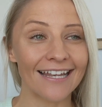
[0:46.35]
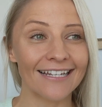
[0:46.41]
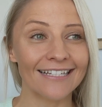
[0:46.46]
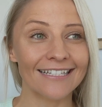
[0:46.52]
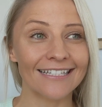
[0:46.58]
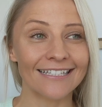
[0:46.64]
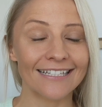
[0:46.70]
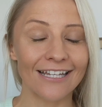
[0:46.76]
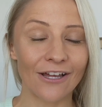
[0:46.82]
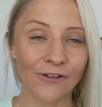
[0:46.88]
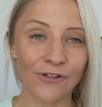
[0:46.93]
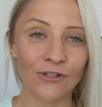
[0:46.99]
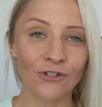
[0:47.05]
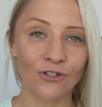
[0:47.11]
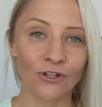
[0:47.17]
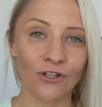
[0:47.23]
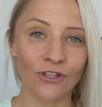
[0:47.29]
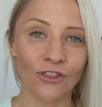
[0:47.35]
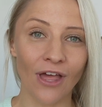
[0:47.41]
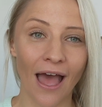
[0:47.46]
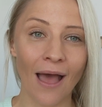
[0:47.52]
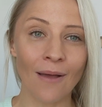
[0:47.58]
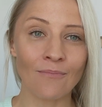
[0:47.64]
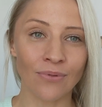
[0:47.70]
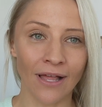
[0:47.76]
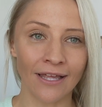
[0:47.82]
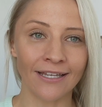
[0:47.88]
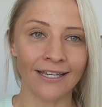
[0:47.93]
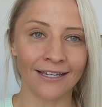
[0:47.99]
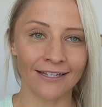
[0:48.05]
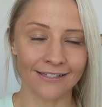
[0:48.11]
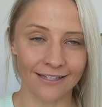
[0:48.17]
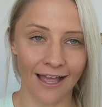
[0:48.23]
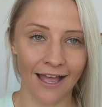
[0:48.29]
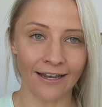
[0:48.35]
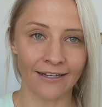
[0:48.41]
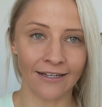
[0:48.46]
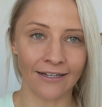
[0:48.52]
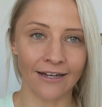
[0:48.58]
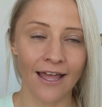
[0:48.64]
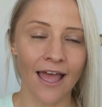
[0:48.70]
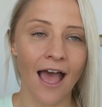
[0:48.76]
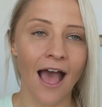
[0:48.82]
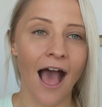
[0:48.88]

and to tell you the truth, I'm bloody excited.